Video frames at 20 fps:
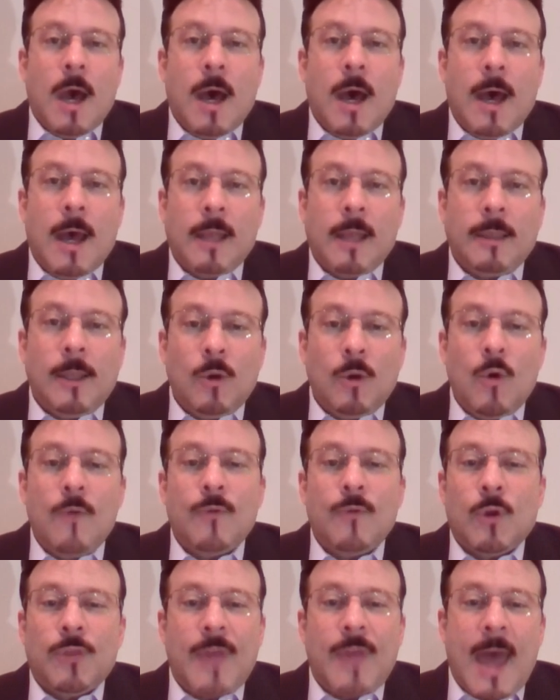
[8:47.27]
A little
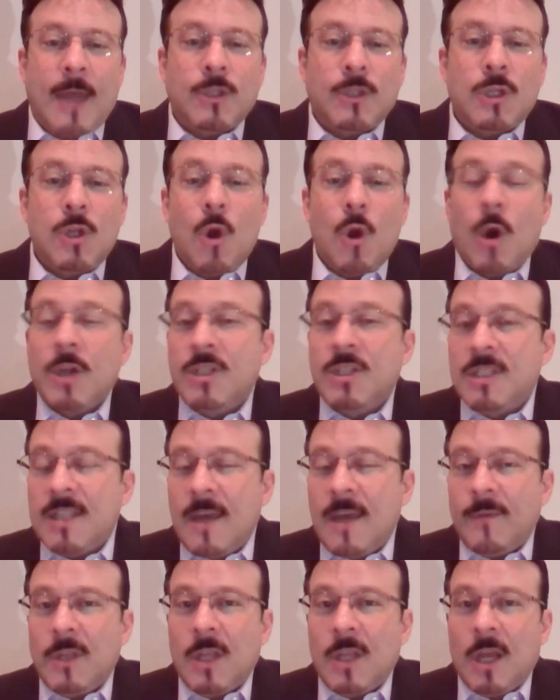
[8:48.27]
over 1,000 yards,
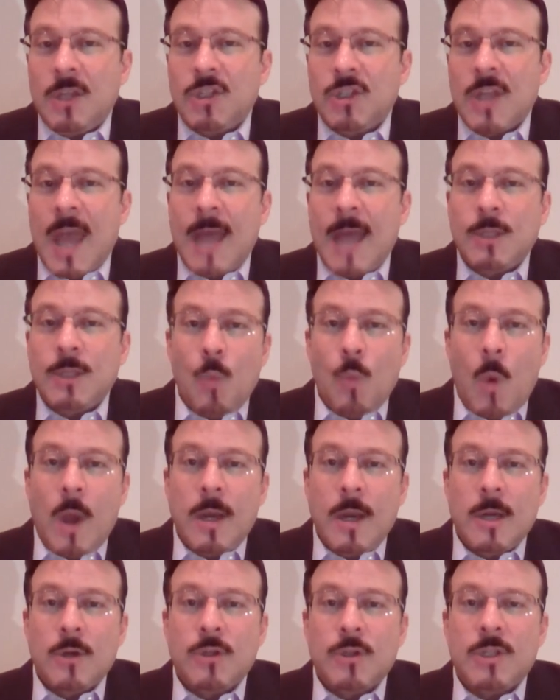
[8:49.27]
7 touchdowns,
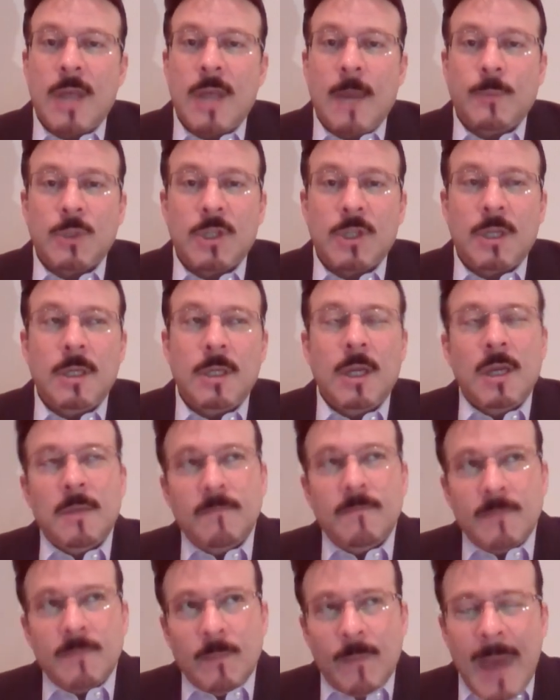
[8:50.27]
1 interception.
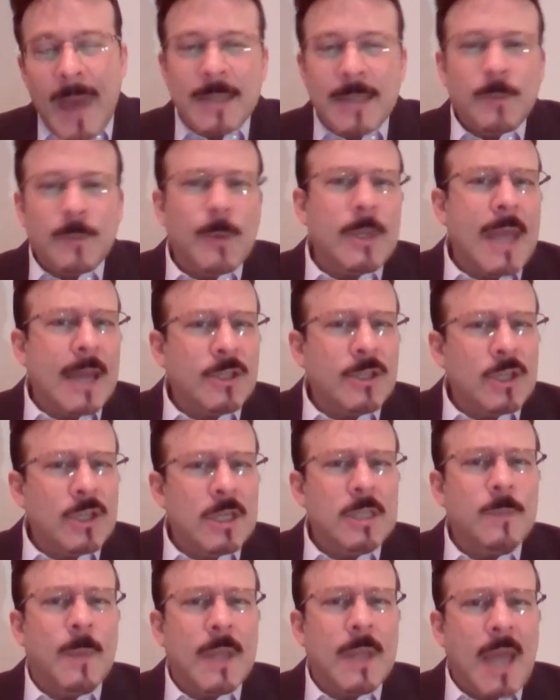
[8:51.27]
Pass protection
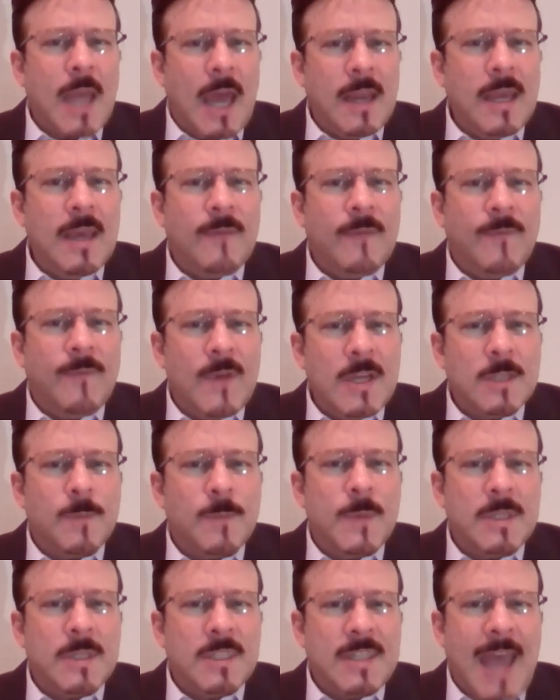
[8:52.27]
has been kind of iffy. He's
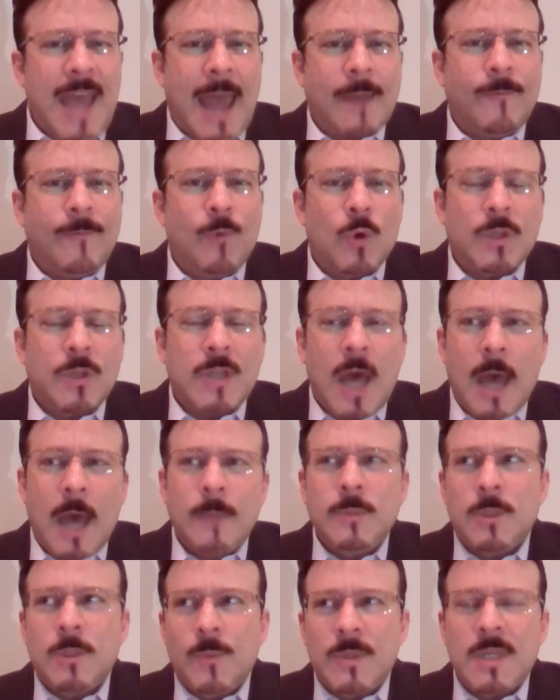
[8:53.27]
been sacked 4
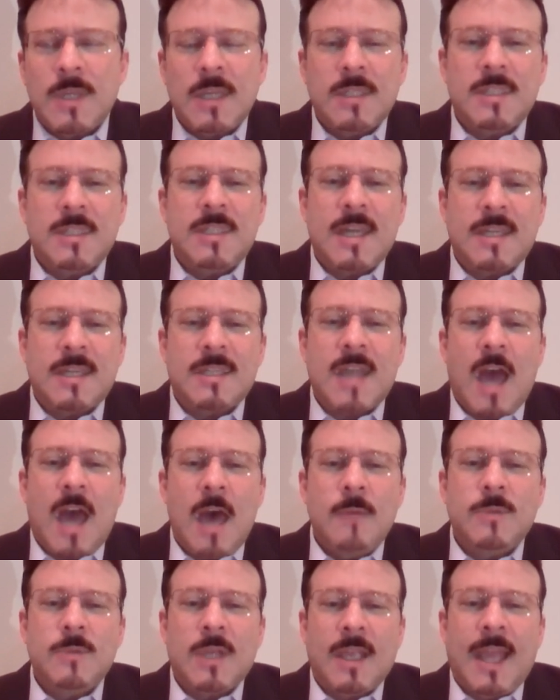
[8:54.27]
times. He was hit 6
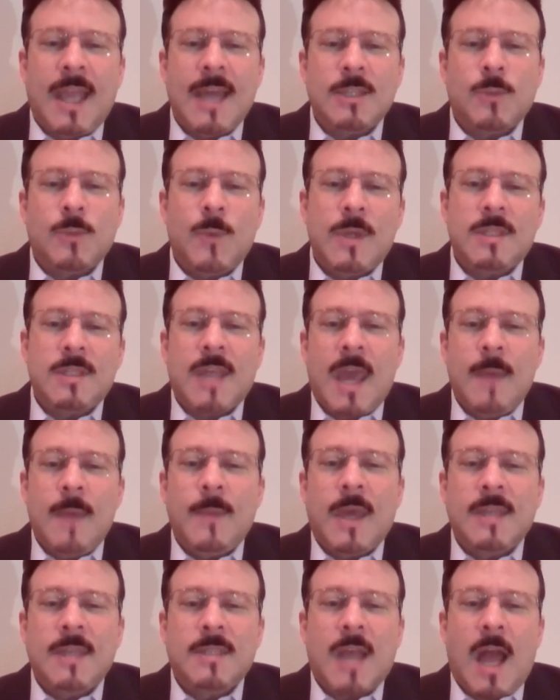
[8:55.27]
times in last week's
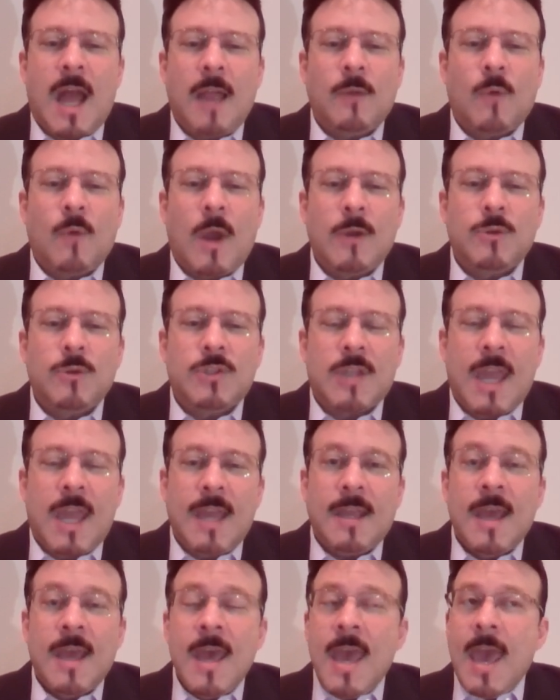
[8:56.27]
game against Colorado
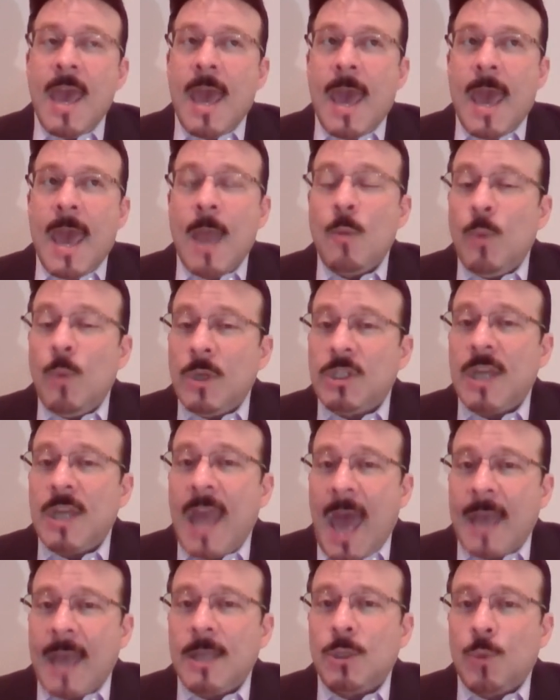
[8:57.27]
State, in which
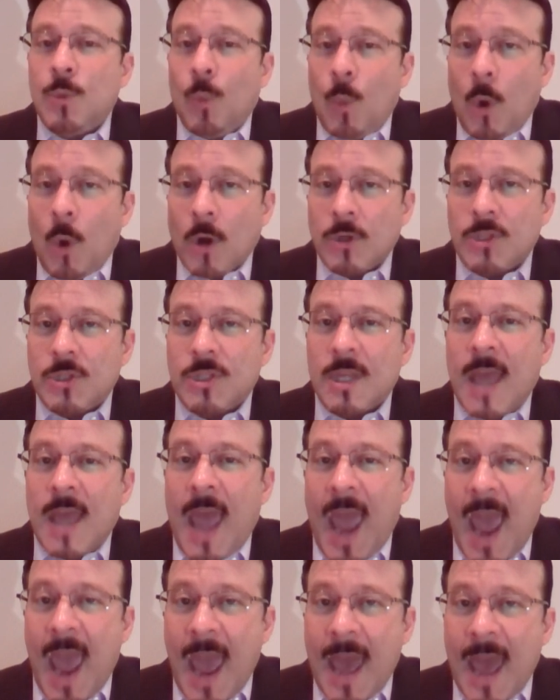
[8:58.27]
he had his worst
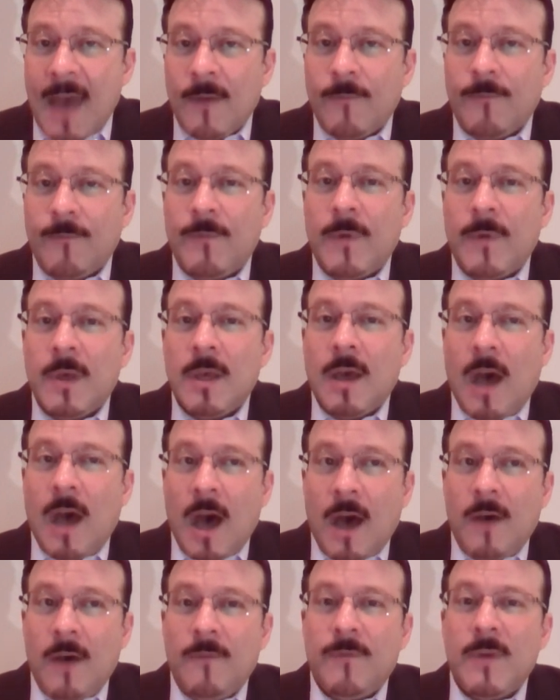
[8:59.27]
half
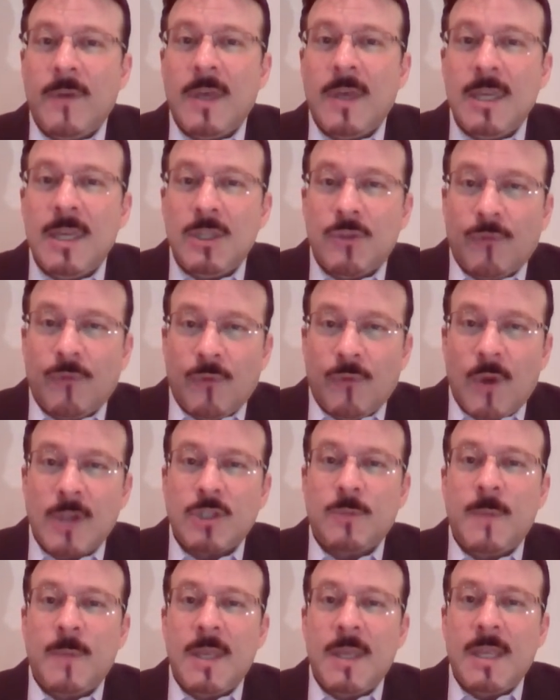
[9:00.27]
of his
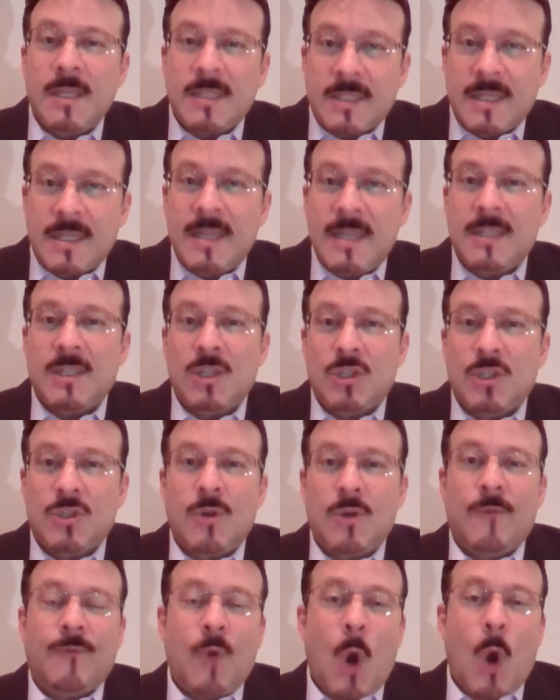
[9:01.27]
freshman season
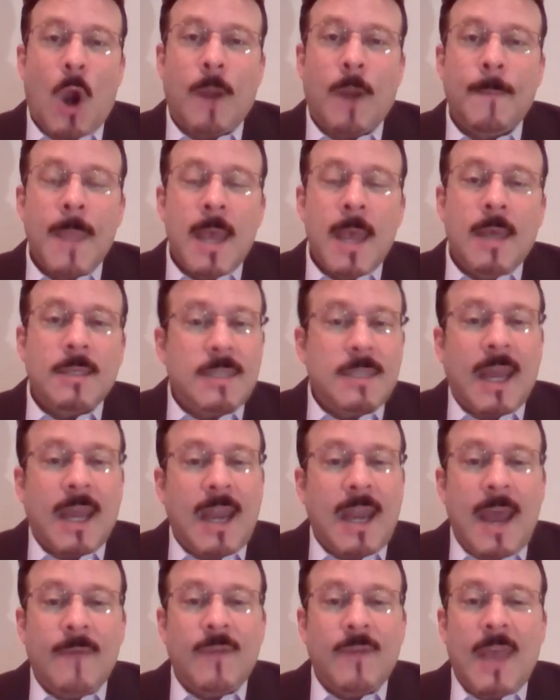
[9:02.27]
so far.
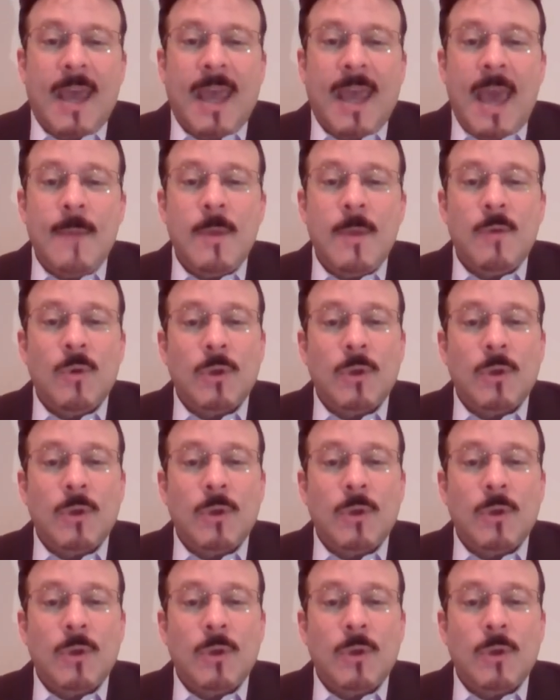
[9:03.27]
Second half of that game, he